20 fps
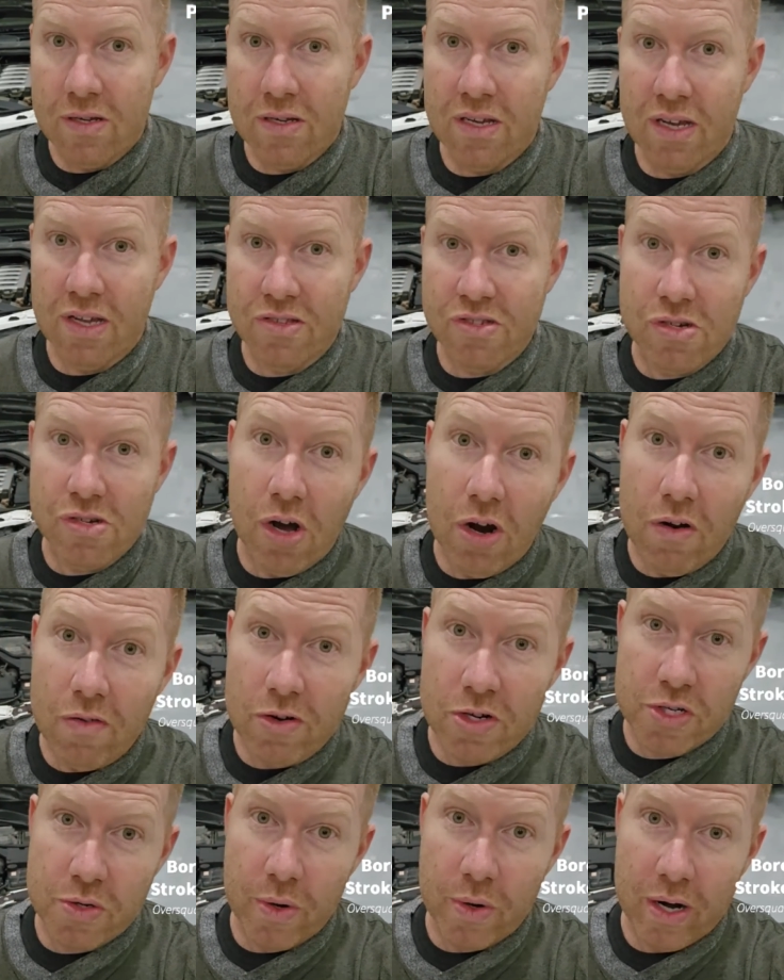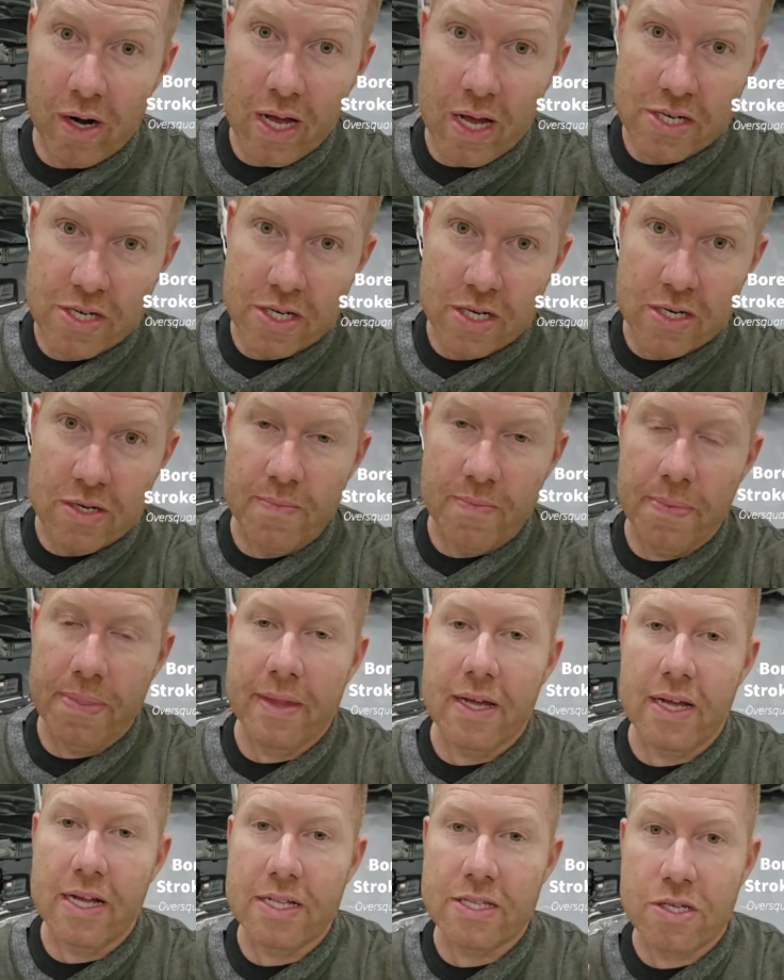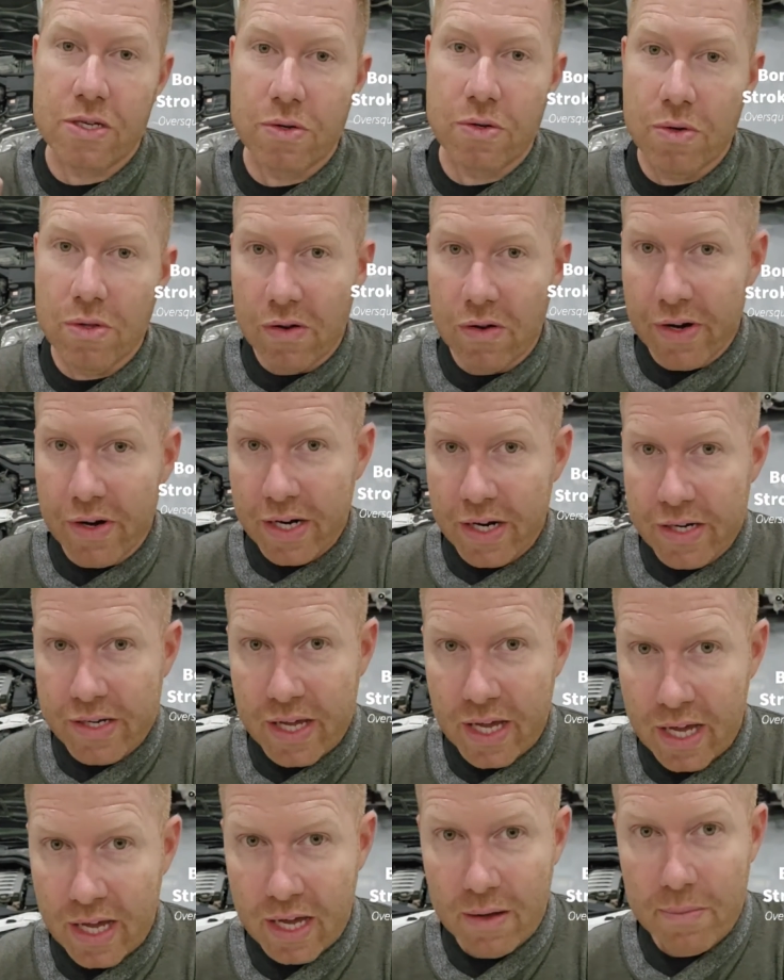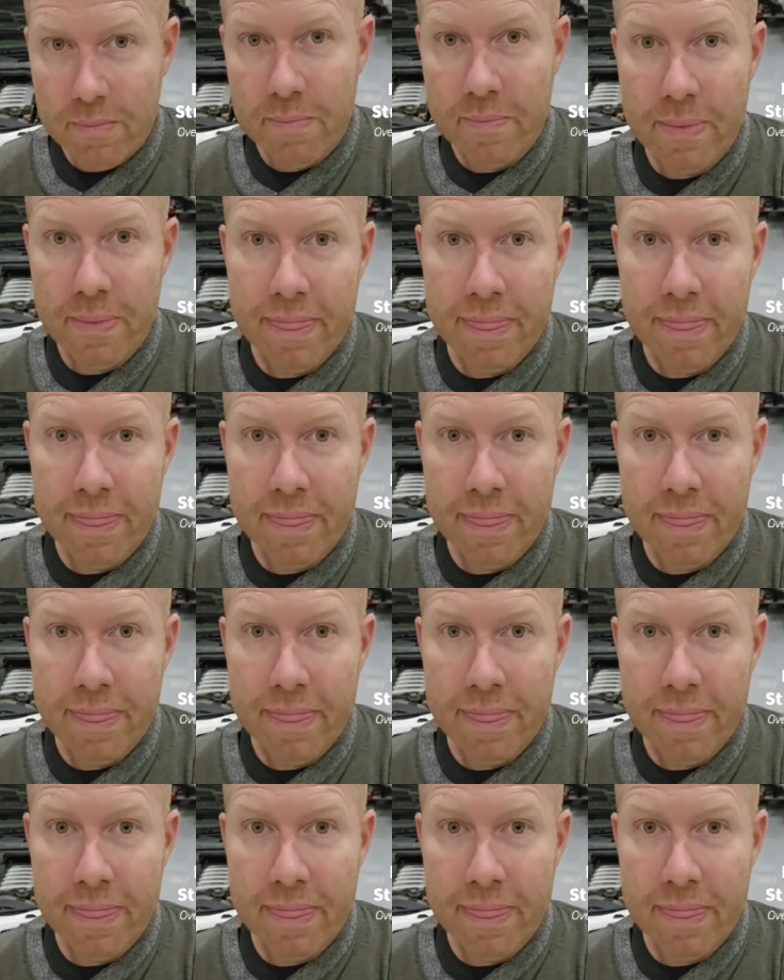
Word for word: It's an over square engine. It's dual overhead cam,